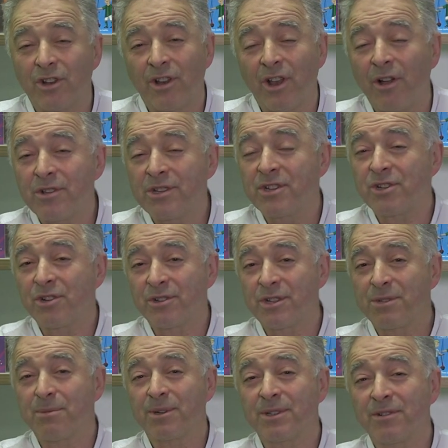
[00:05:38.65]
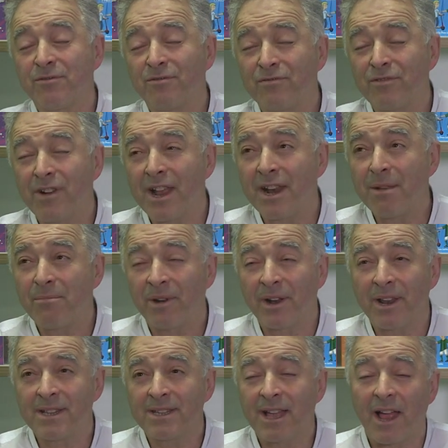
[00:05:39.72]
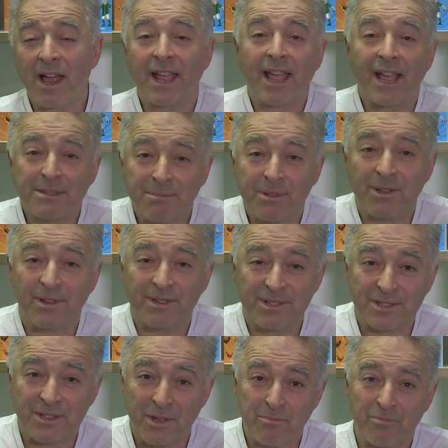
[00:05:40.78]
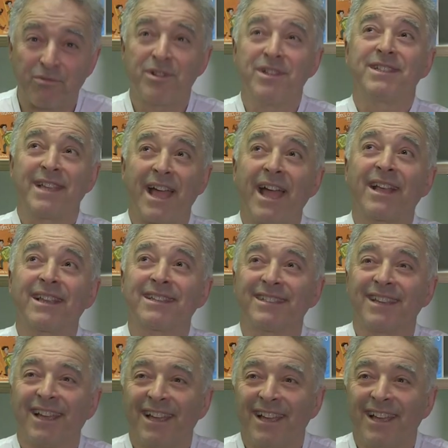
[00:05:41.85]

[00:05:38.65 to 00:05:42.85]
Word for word: loads of children's books are really brilliant at, I guess because they're free sex.